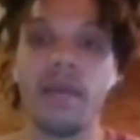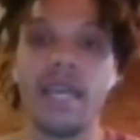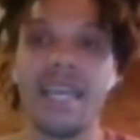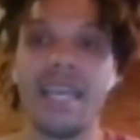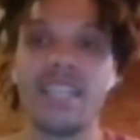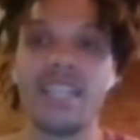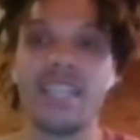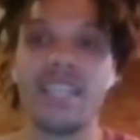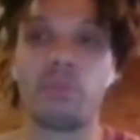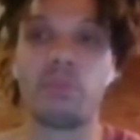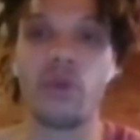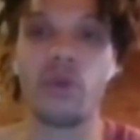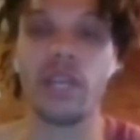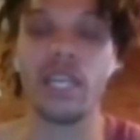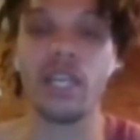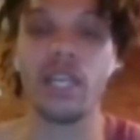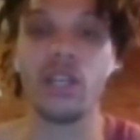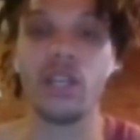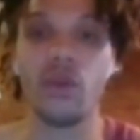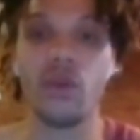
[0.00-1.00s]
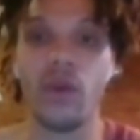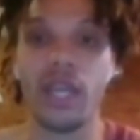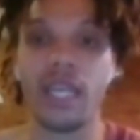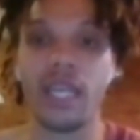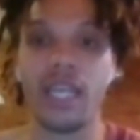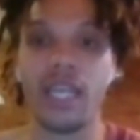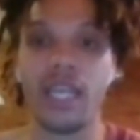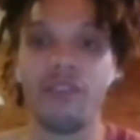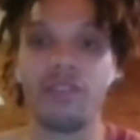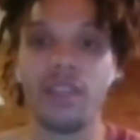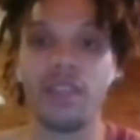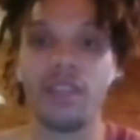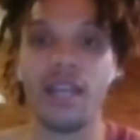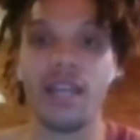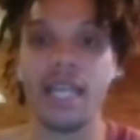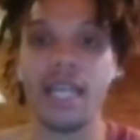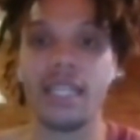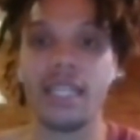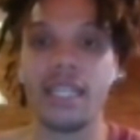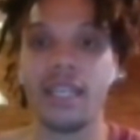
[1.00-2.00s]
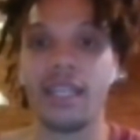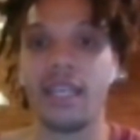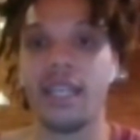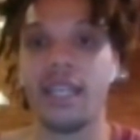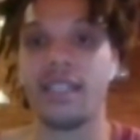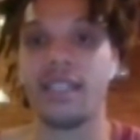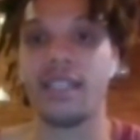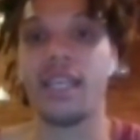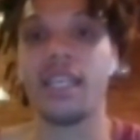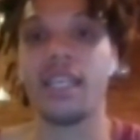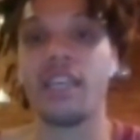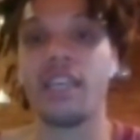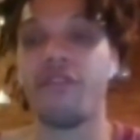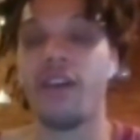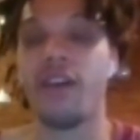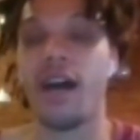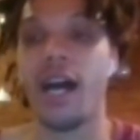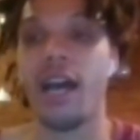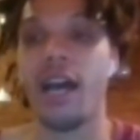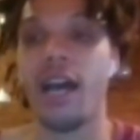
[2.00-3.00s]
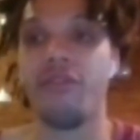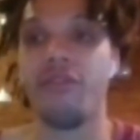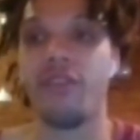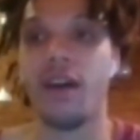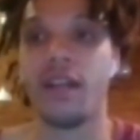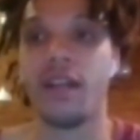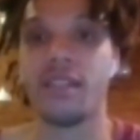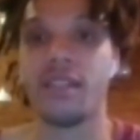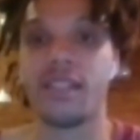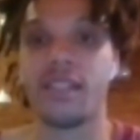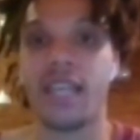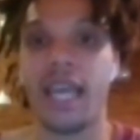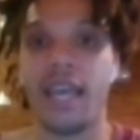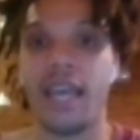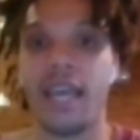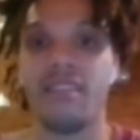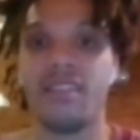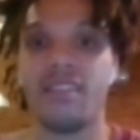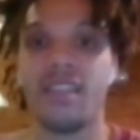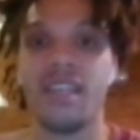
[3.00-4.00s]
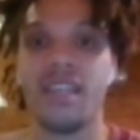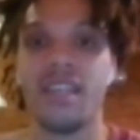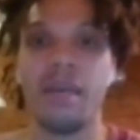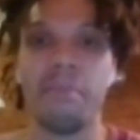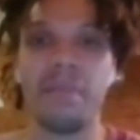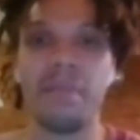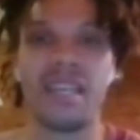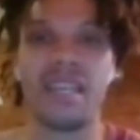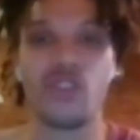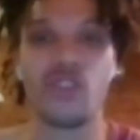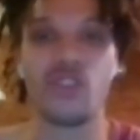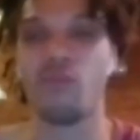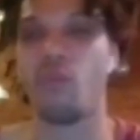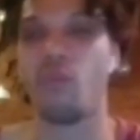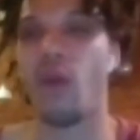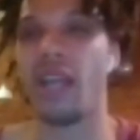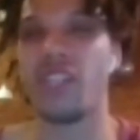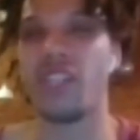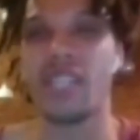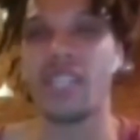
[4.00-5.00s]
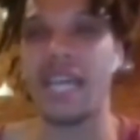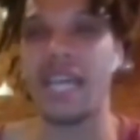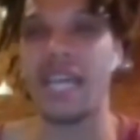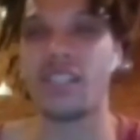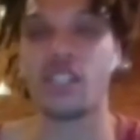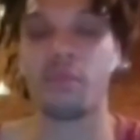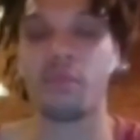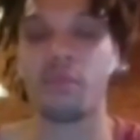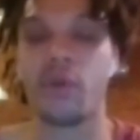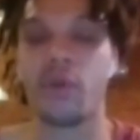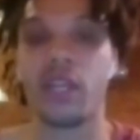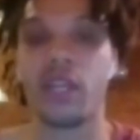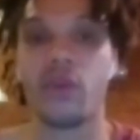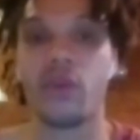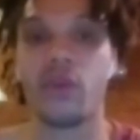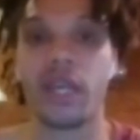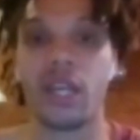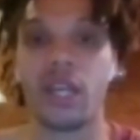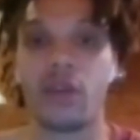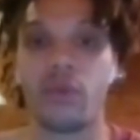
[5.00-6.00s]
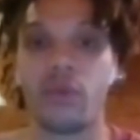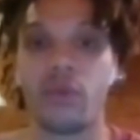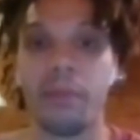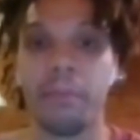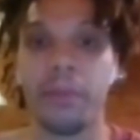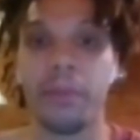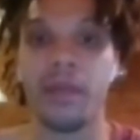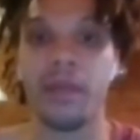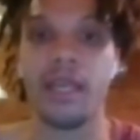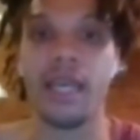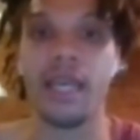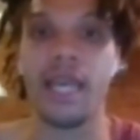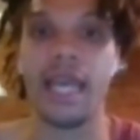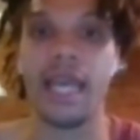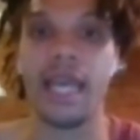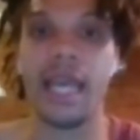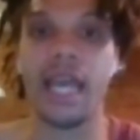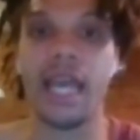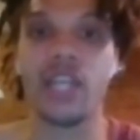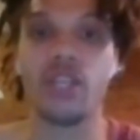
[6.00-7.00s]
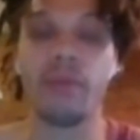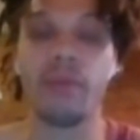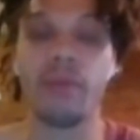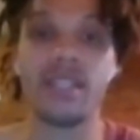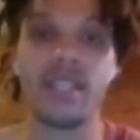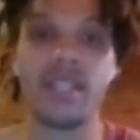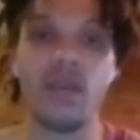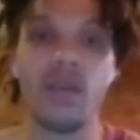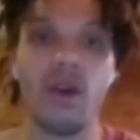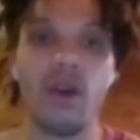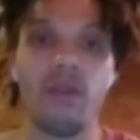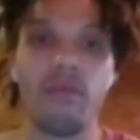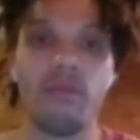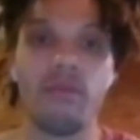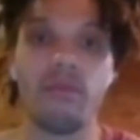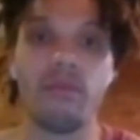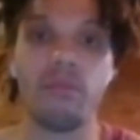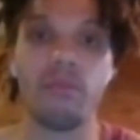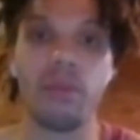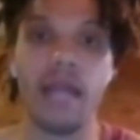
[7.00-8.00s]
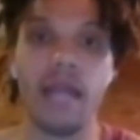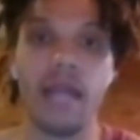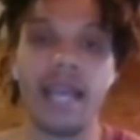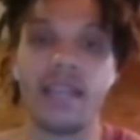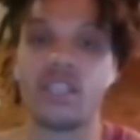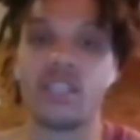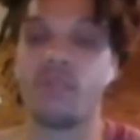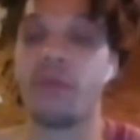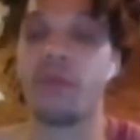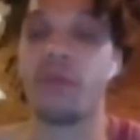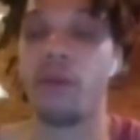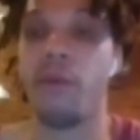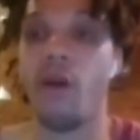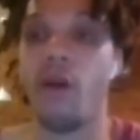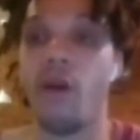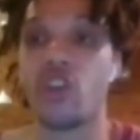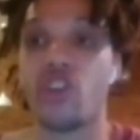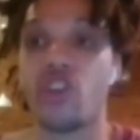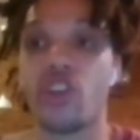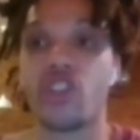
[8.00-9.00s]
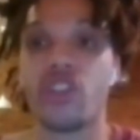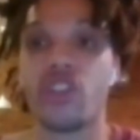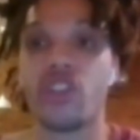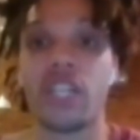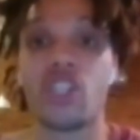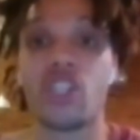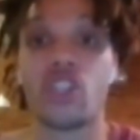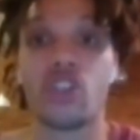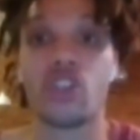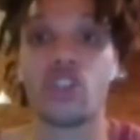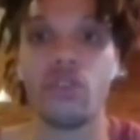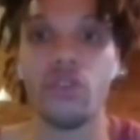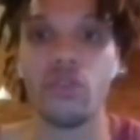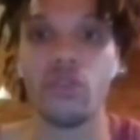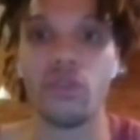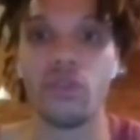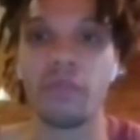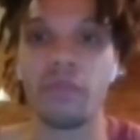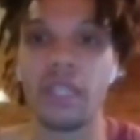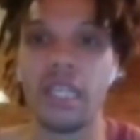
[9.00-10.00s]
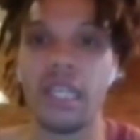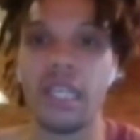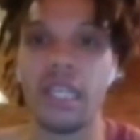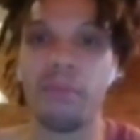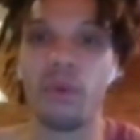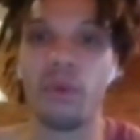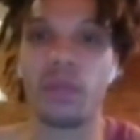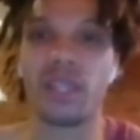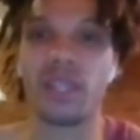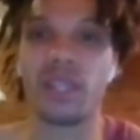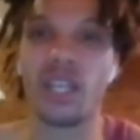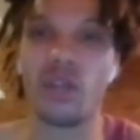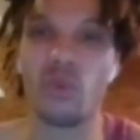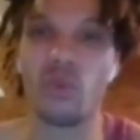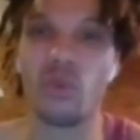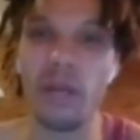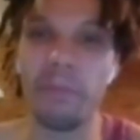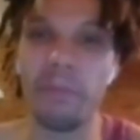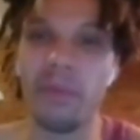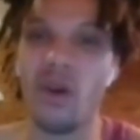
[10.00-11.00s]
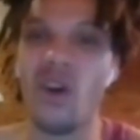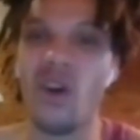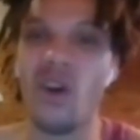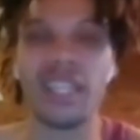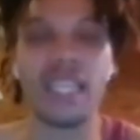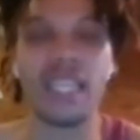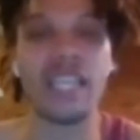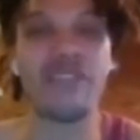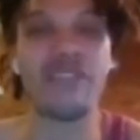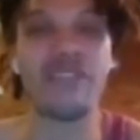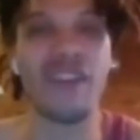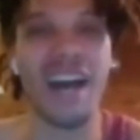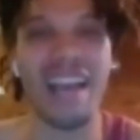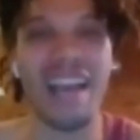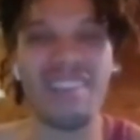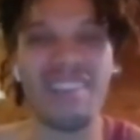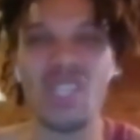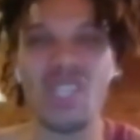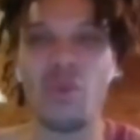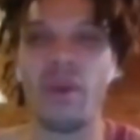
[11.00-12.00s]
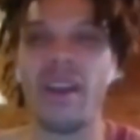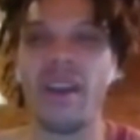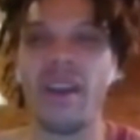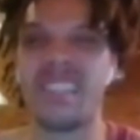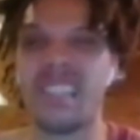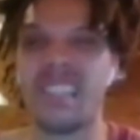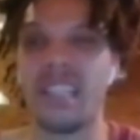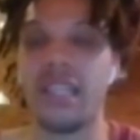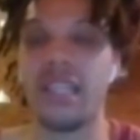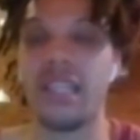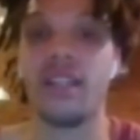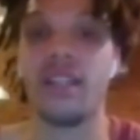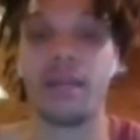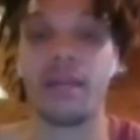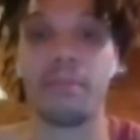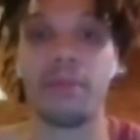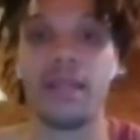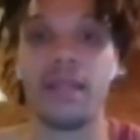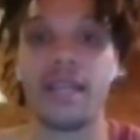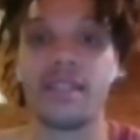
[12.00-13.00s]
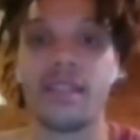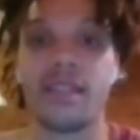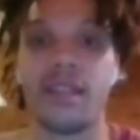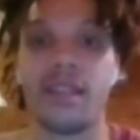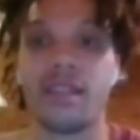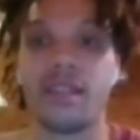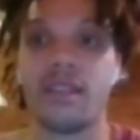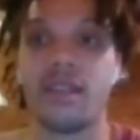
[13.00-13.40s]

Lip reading: is pretty annoying if the knight can get to e5 unscathed, because white just has this pretty annoying grip. And you might say, well, black has a better pawn structure. That's true. But with the grip on the e5 square, it's a little unpleasant.